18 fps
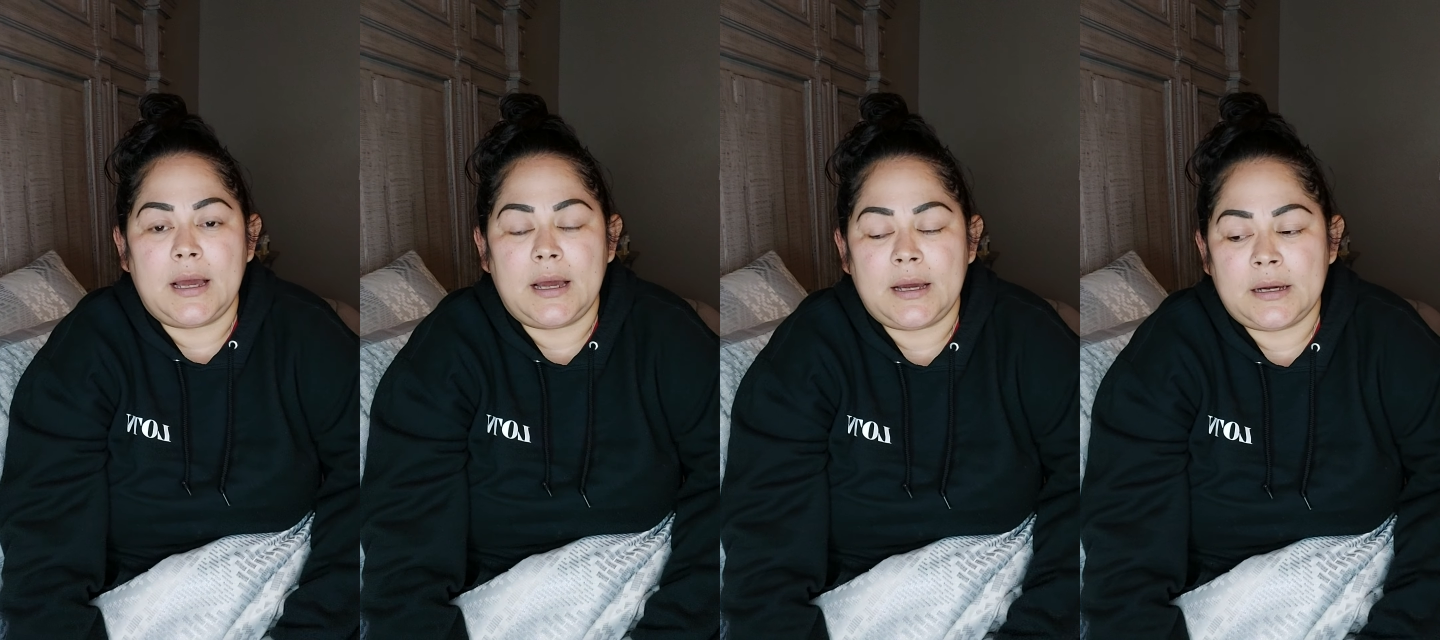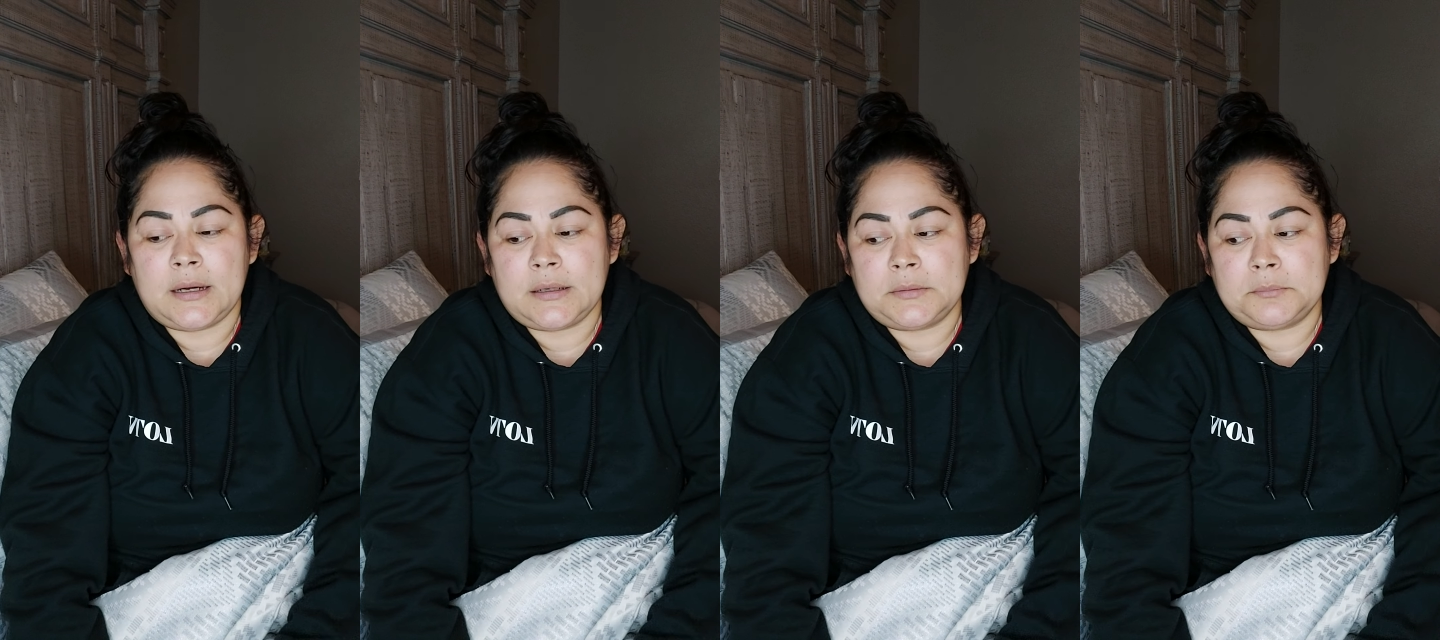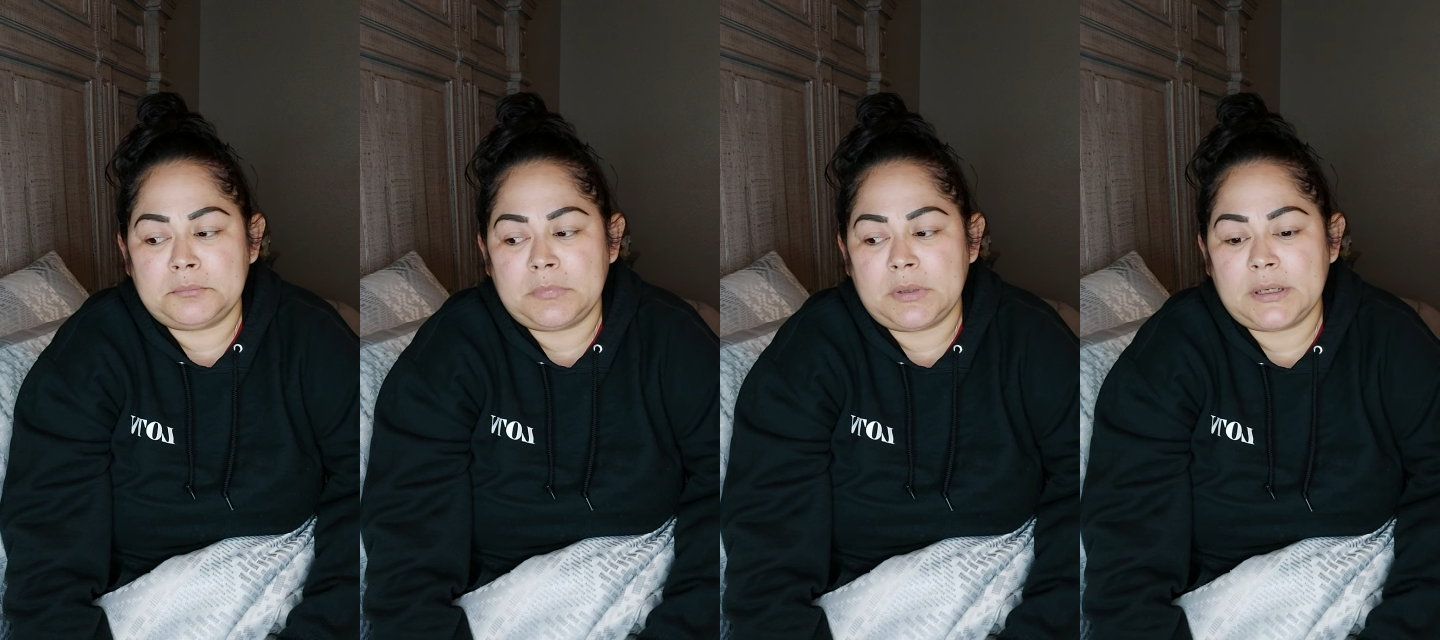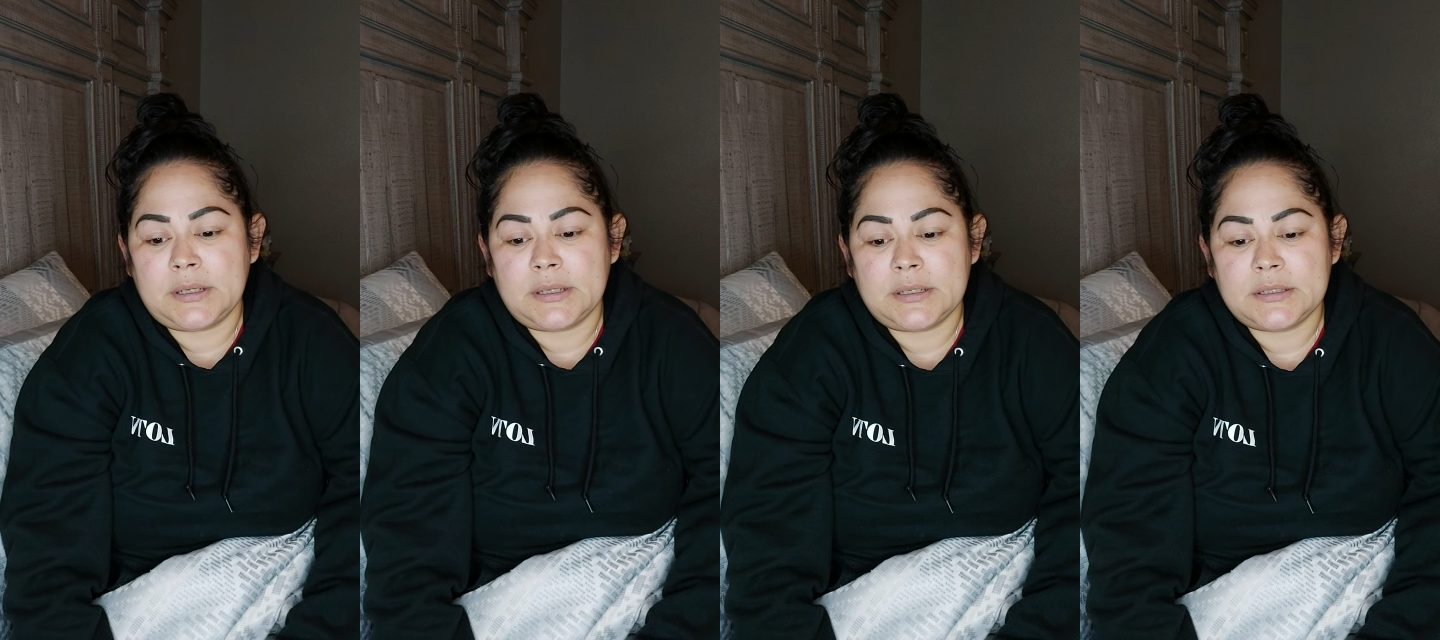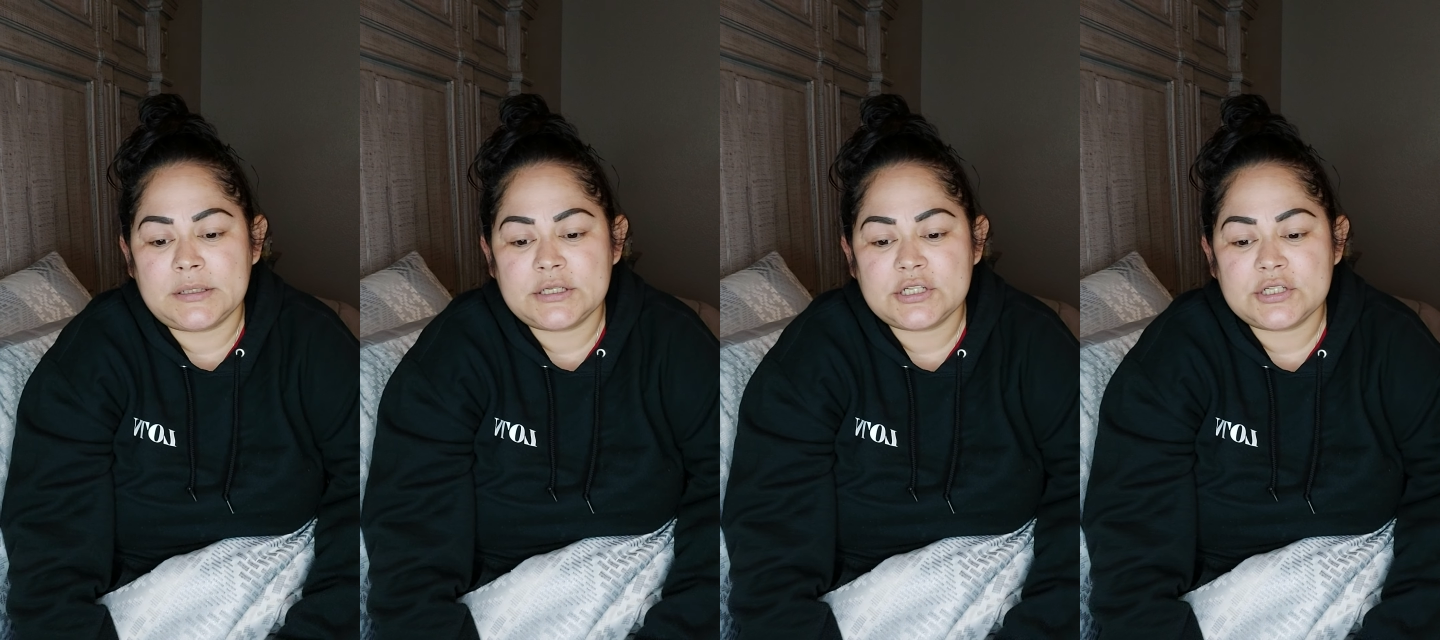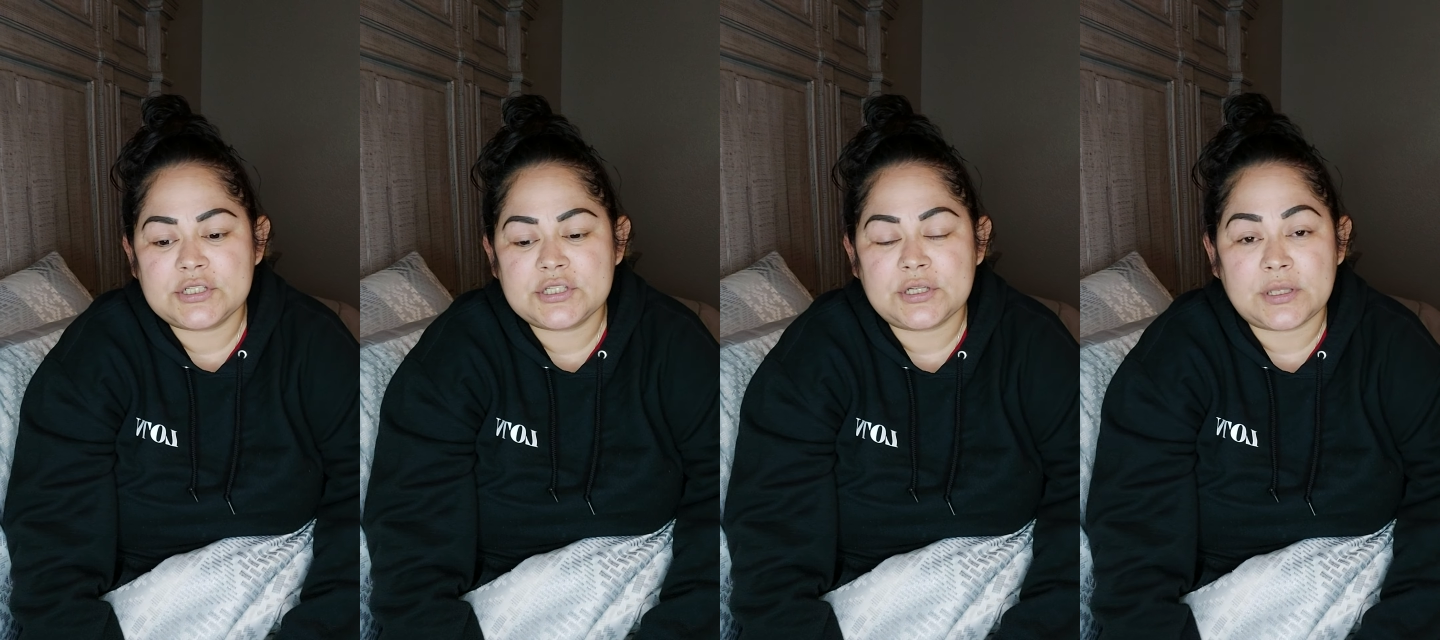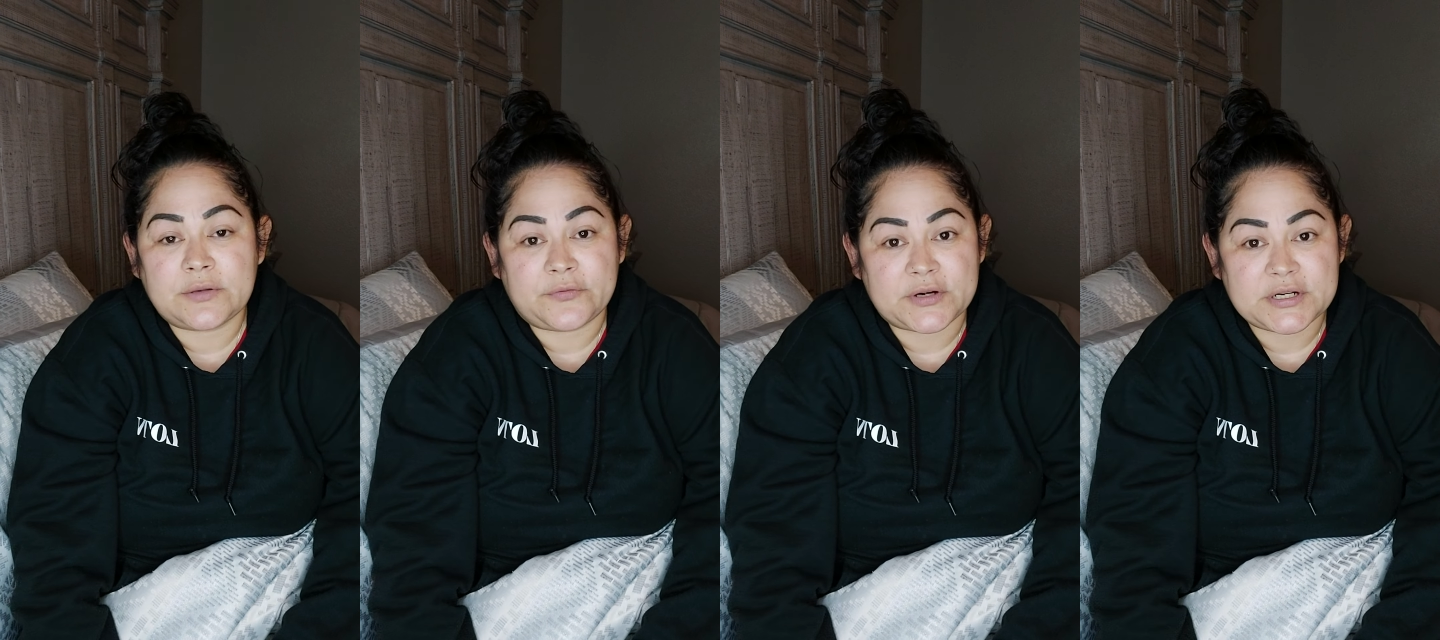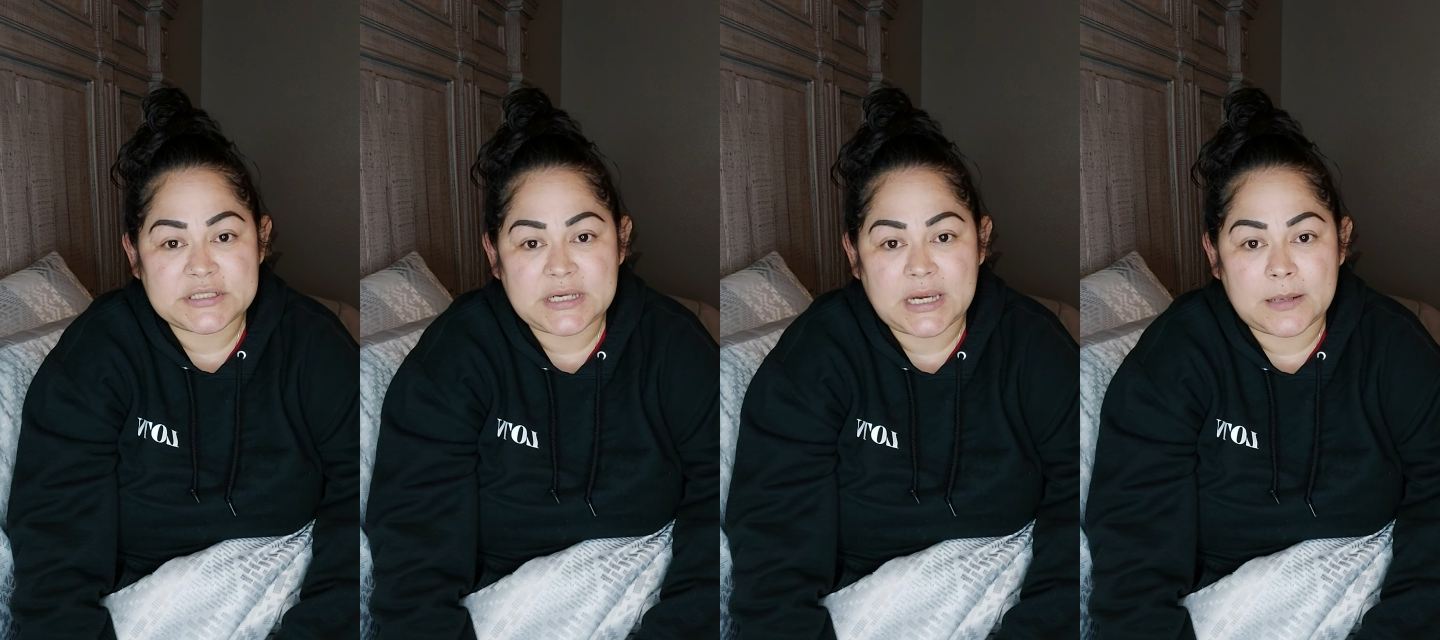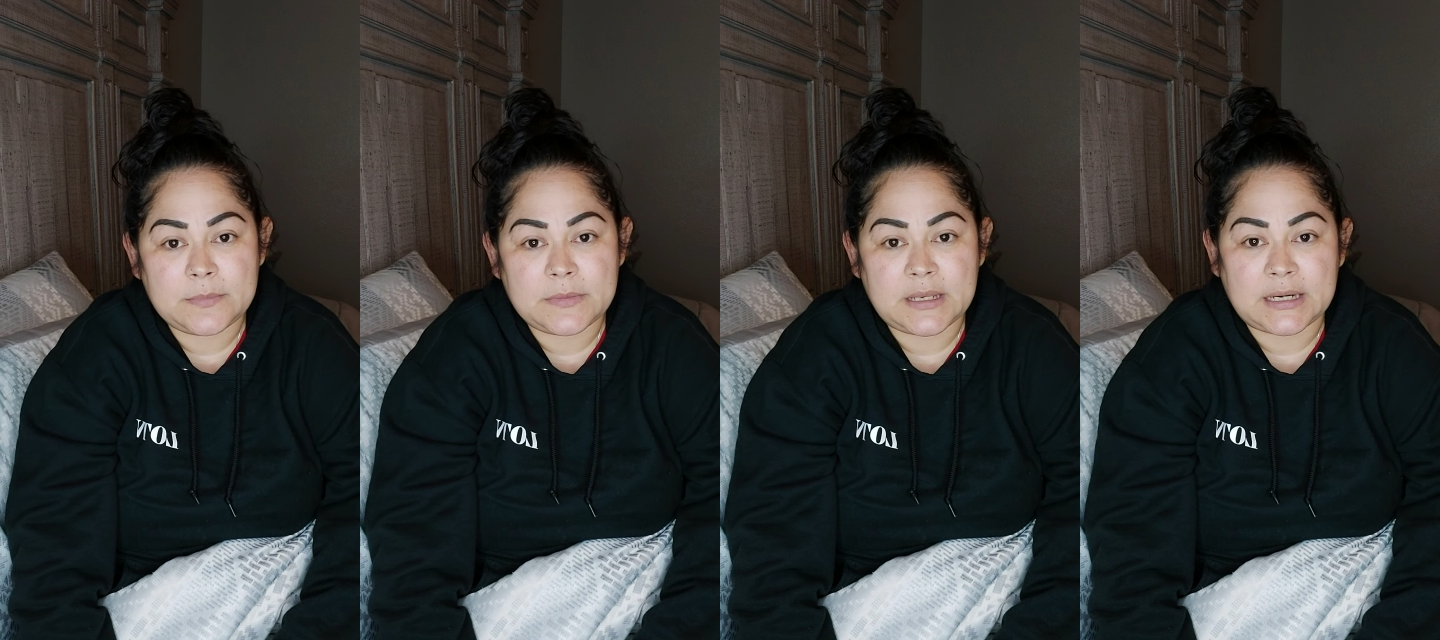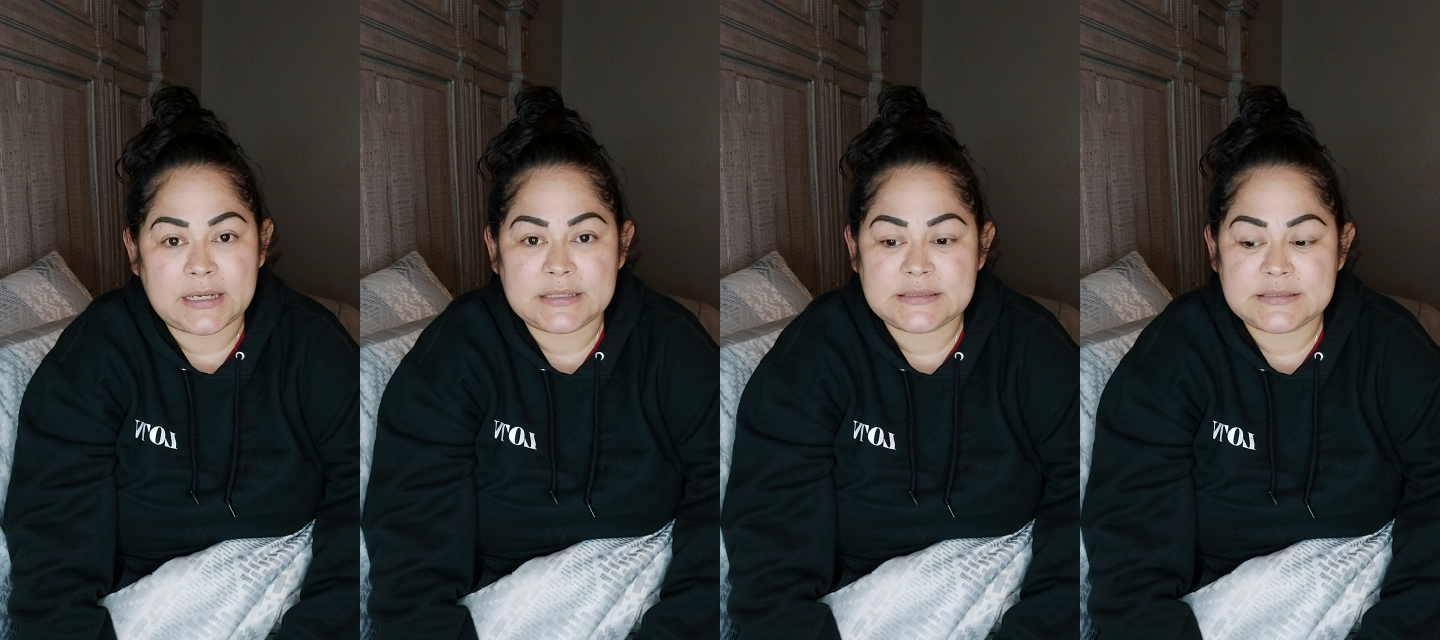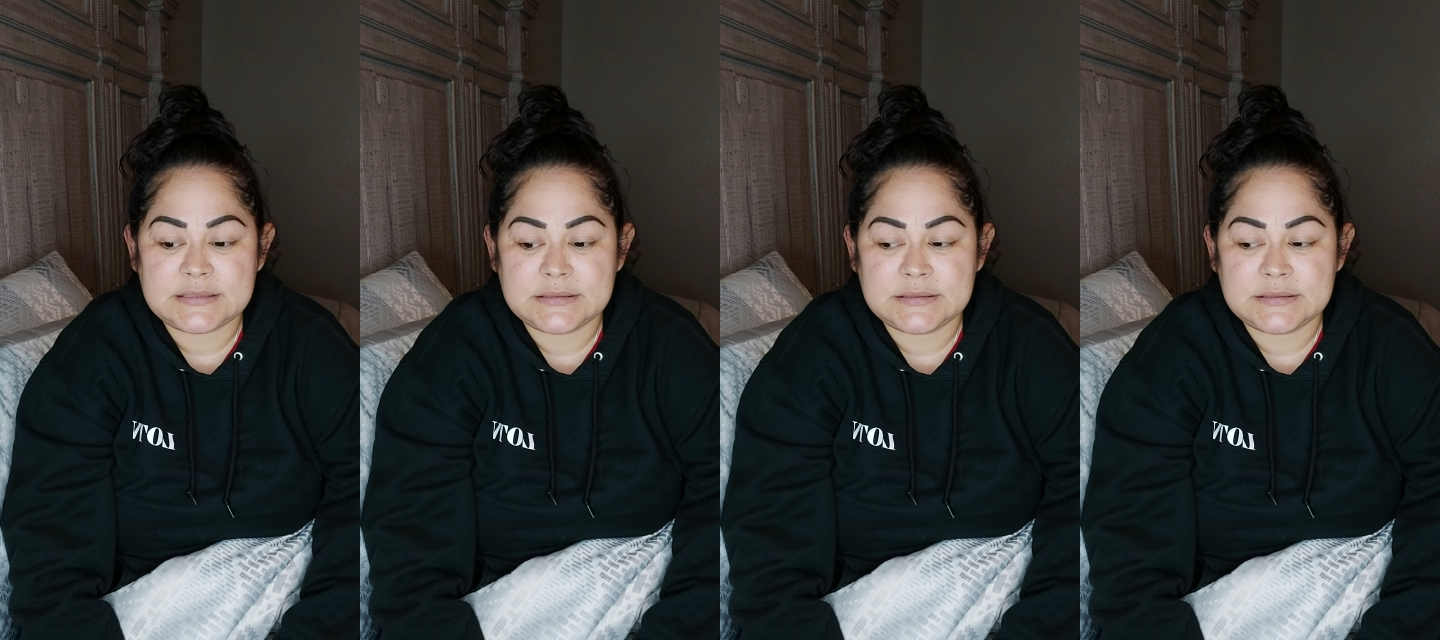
Um, so the first time that I